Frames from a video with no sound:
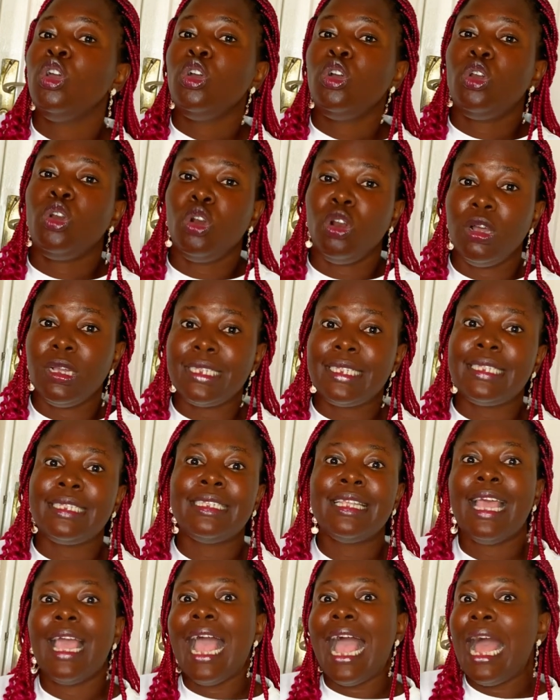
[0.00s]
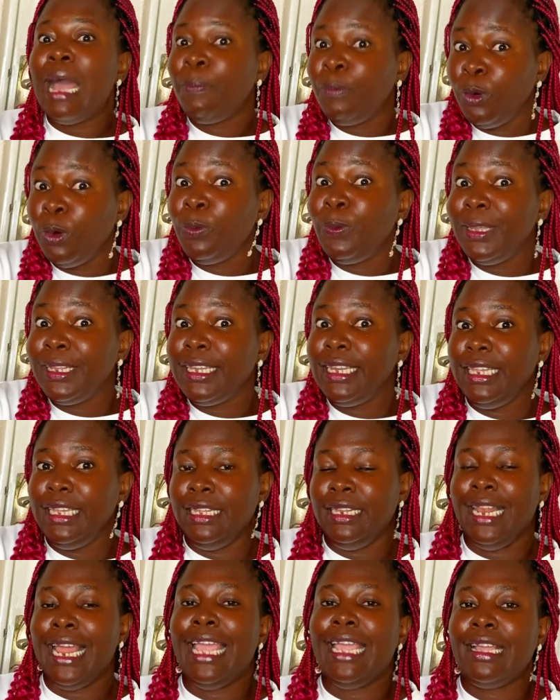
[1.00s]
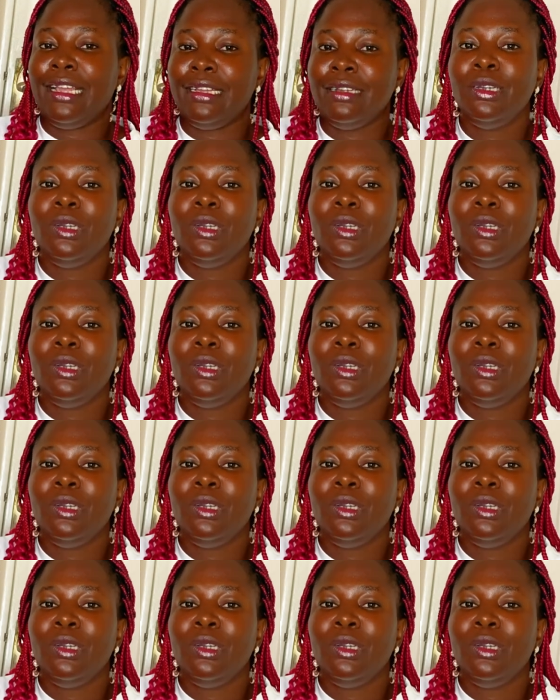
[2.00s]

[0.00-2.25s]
cross appropriately like